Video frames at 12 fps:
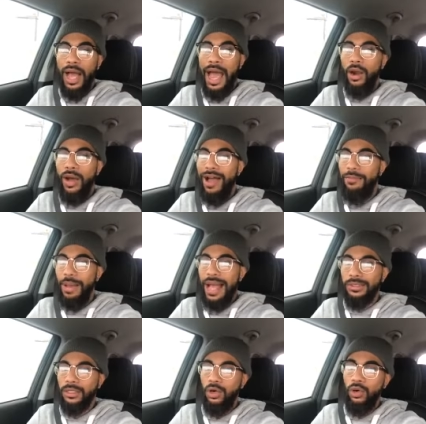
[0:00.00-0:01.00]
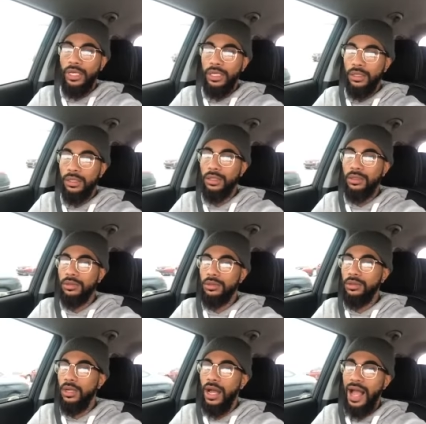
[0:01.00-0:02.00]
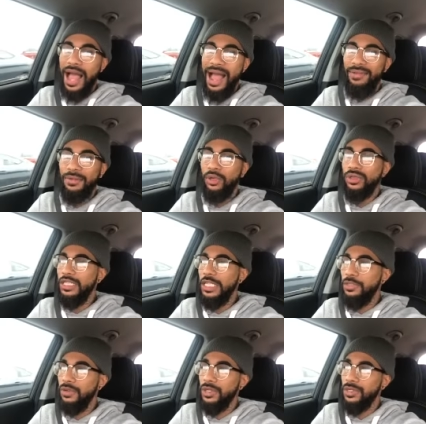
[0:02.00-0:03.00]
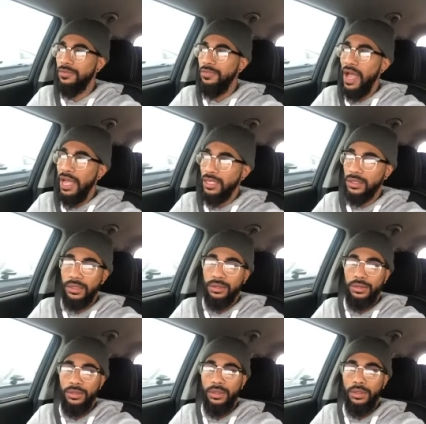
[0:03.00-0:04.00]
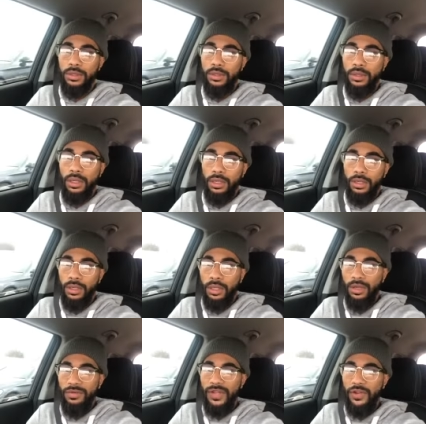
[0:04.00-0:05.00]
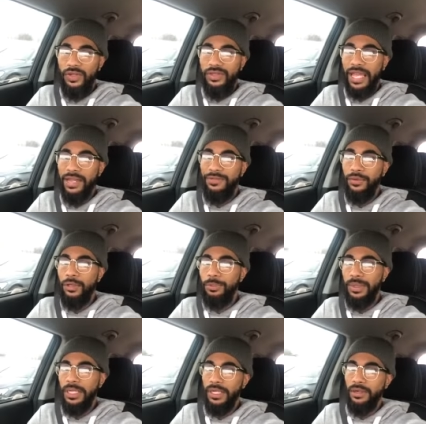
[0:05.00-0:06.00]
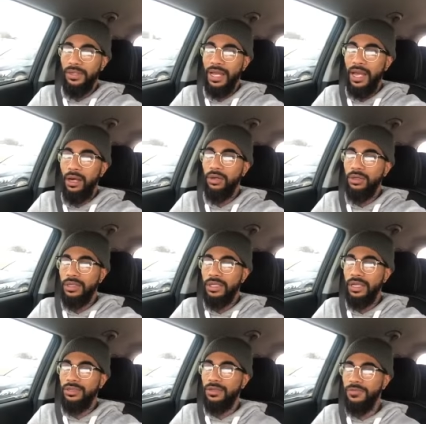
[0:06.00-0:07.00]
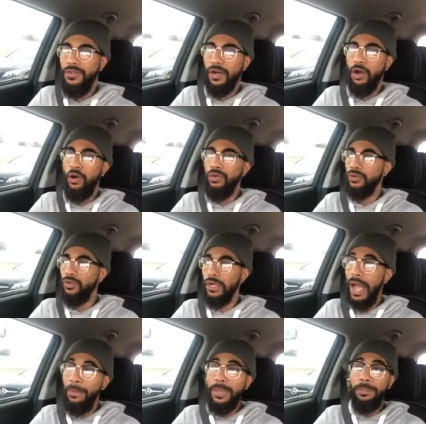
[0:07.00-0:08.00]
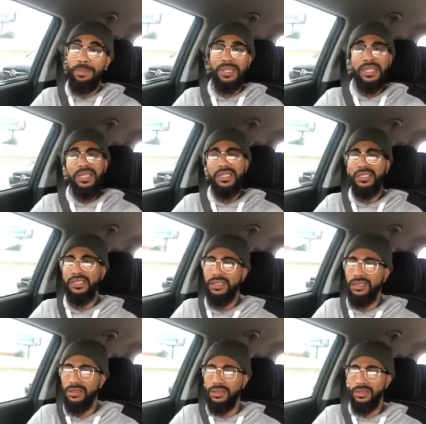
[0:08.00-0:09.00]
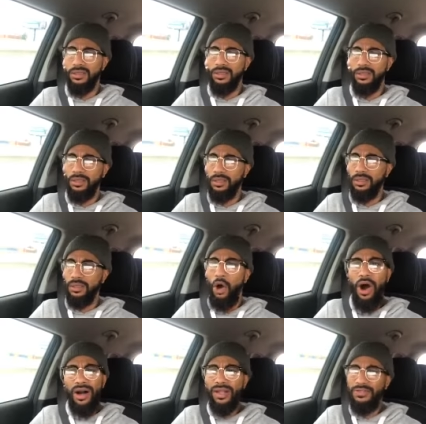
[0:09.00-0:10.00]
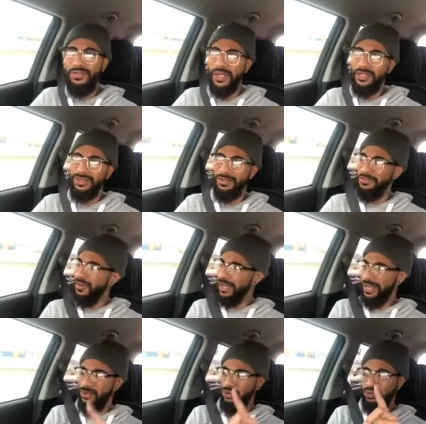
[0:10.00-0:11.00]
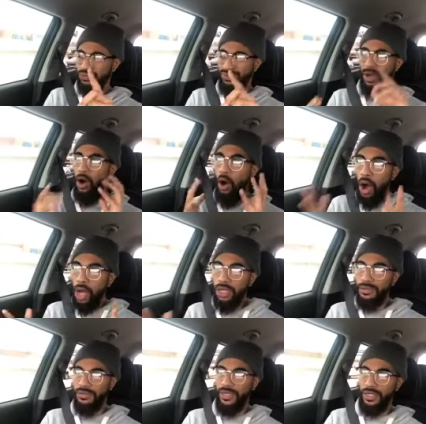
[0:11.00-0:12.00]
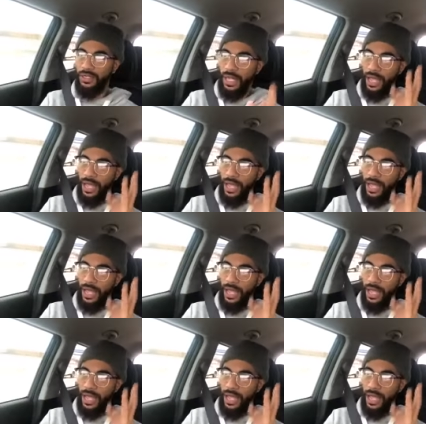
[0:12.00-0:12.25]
I don't have passcode either. I have no secrets. Facts. Very thankful to be here now. Get the fuck over it. I mean, please. All of it. The fucking, all of it.